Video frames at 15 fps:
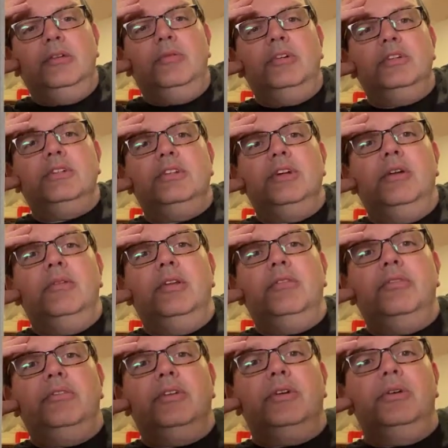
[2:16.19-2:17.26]
What is the
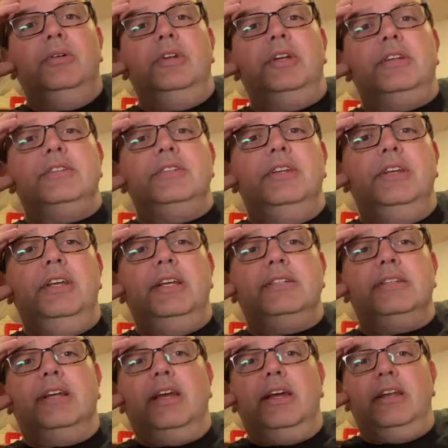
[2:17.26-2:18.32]
timeline for recordings?
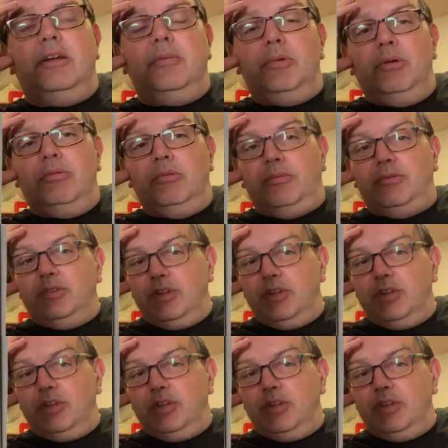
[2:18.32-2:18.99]
Yes, okay, no problem.